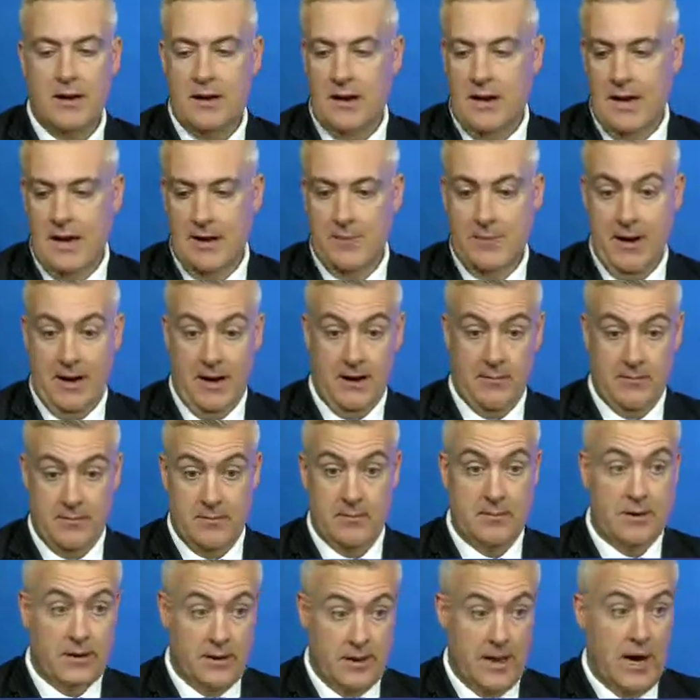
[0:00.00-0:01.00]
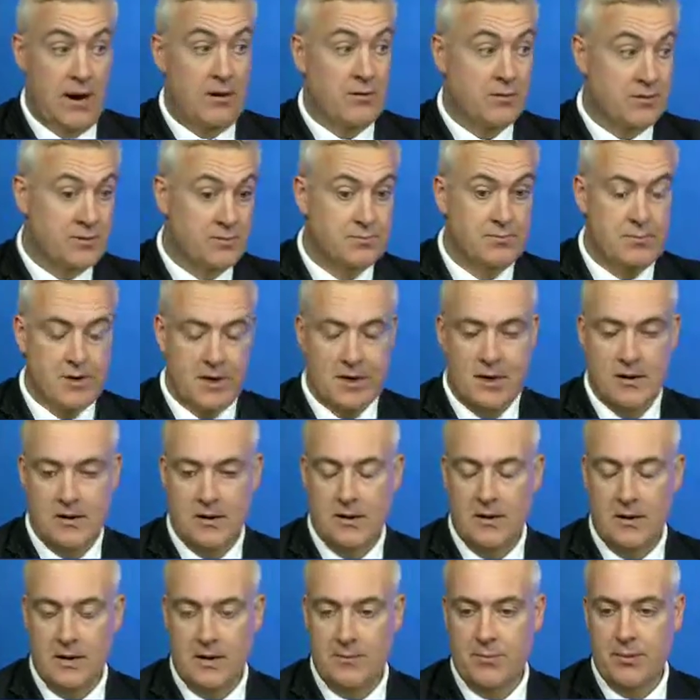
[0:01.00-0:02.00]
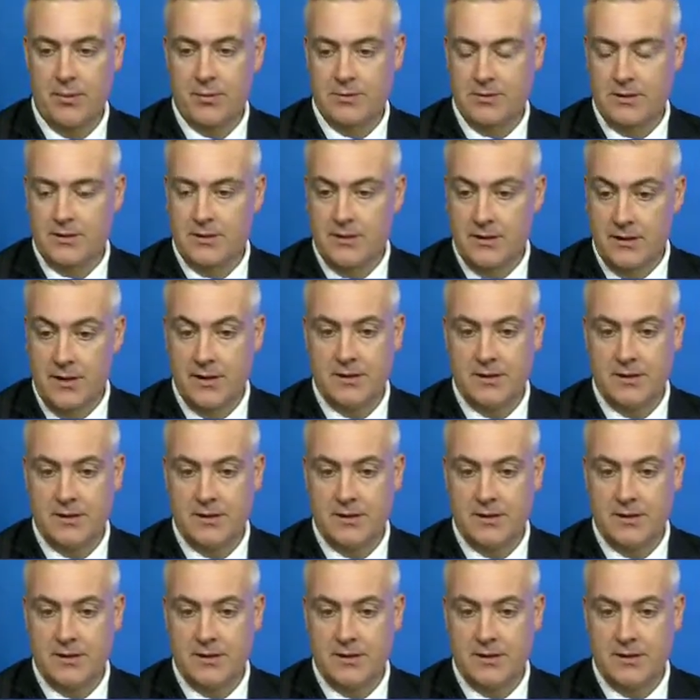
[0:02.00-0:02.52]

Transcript: and encourage any person in